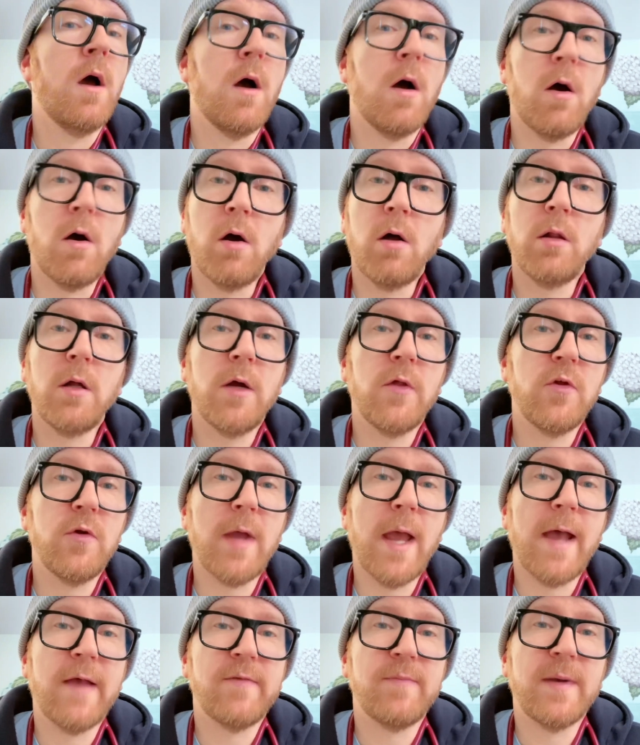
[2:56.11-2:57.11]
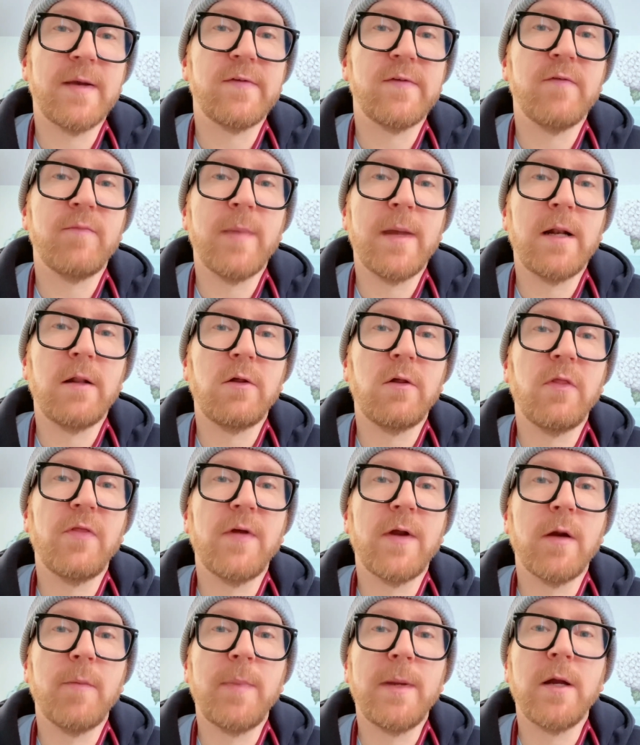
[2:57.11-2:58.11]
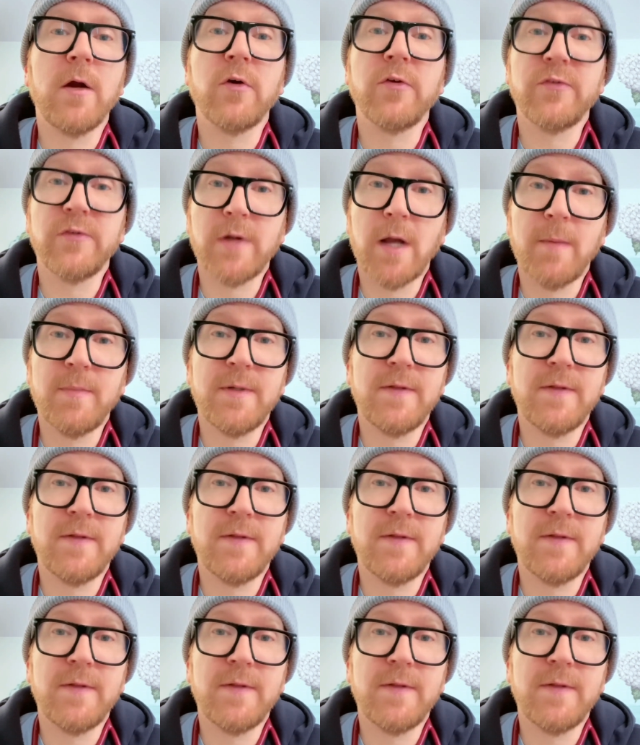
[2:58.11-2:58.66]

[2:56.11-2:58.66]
All other aspects of medical therapy are stopped